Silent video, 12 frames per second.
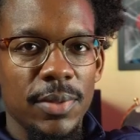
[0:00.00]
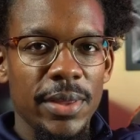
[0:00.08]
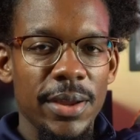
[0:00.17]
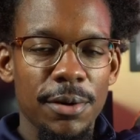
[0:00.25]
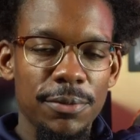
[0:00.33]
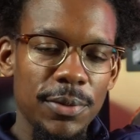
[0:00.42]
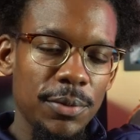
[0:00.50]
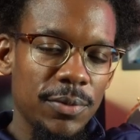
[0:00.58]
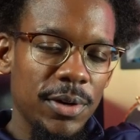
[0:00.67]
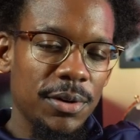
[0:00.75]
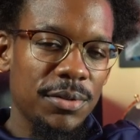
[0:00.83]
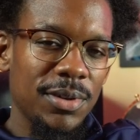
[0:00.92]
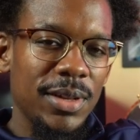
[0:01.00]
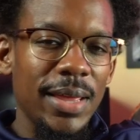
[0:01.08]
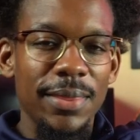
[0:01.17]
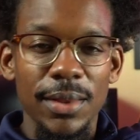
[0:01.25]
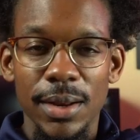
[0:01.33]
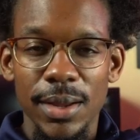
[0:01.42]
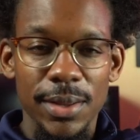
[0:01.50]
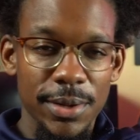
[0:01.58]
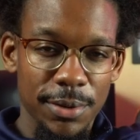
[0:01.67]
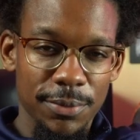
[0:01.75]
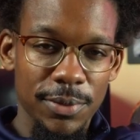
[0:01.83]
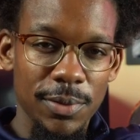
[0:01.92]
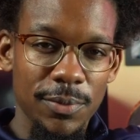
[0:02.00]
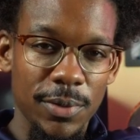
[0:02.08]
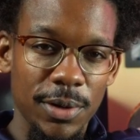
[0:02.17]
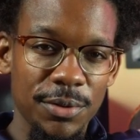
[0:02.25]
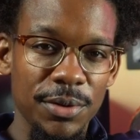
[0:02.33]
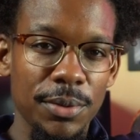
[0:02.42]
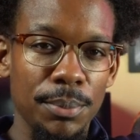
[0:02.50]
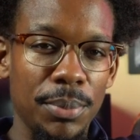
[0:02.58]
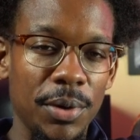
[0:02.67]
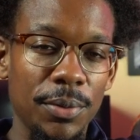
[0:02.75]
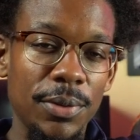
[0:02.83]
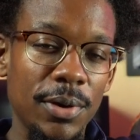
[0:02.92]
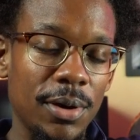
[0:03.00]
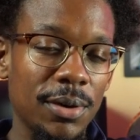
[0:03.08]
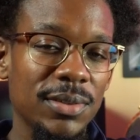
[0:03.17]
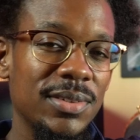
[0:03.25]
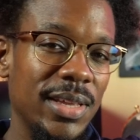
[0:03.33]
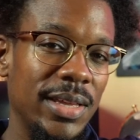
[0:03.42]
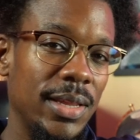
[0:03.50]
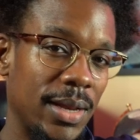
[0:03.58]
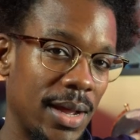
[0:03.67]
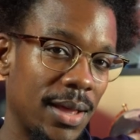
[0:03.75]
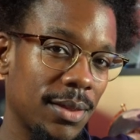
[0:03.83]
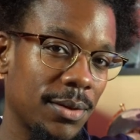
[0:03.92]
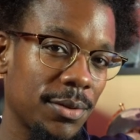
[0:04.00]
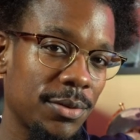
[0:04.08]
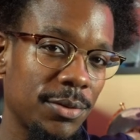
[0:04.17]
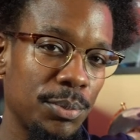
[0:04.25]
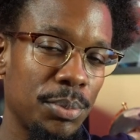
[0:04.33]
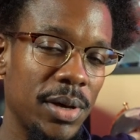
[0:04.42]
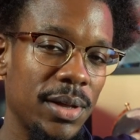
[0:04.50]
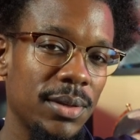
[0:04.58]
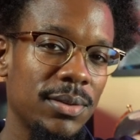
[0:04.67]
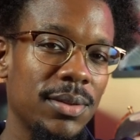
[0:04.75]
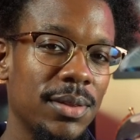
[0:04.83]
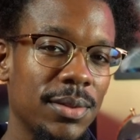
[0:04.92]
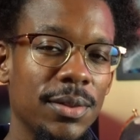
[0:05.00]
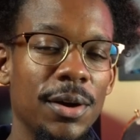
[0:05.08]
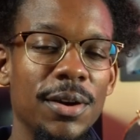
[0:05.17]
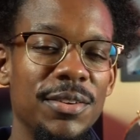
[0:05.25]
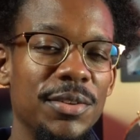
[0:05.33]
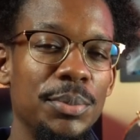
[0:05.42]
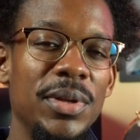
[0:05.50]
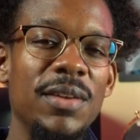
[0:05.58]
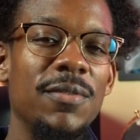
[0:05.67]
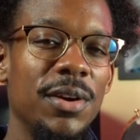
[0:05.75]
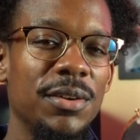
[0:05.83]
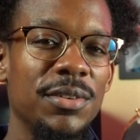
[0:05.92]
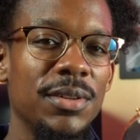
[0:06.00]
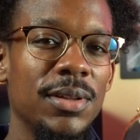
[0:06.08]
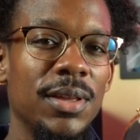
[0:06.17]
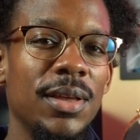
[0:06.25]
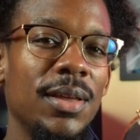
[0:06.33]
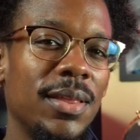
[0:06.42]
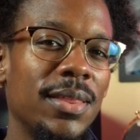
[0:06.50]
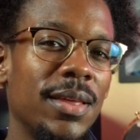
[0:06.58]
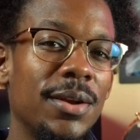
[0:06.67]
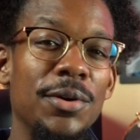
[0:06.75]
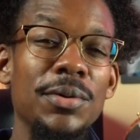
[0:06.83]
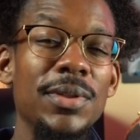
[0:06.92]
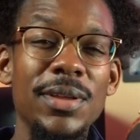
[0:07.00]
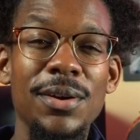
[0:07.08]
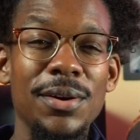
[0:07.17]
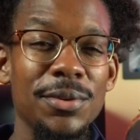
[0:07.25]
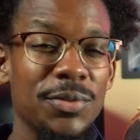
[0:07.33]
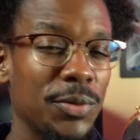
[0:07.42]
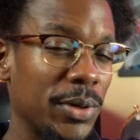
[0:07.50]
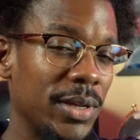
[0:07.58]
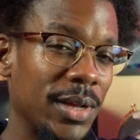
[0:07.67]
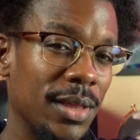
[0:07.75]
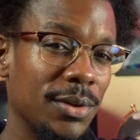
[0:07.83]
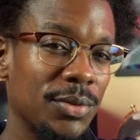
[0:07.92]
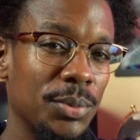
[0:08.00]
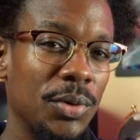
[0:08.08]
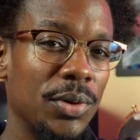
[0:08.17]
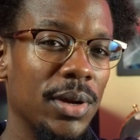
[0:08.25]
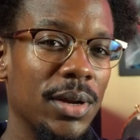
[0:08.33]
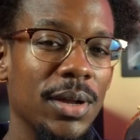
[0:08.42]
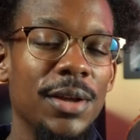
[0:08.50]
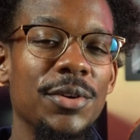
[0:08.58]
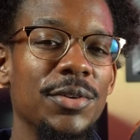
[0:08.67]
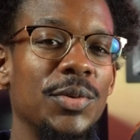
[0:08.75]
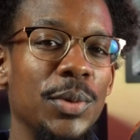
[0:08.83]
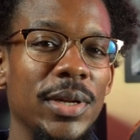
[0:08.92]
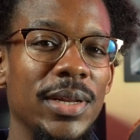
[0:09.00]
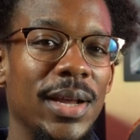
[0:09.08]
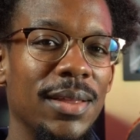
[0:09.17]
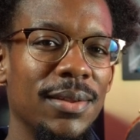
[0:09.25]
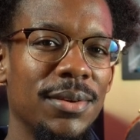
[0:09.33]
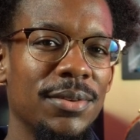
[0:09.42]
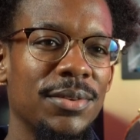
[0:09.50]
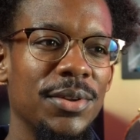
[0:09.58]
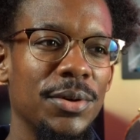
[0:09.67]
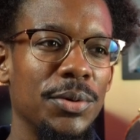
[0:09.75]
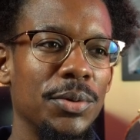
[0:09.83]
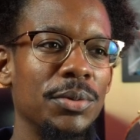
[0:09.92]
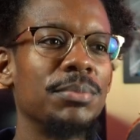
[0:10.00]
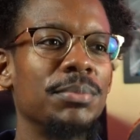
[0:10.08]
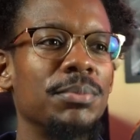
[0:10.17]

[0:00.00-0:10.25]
The airflow version and the non-airflow version both cost $80, but to get the RGB version, that only costs $40 more at $120, so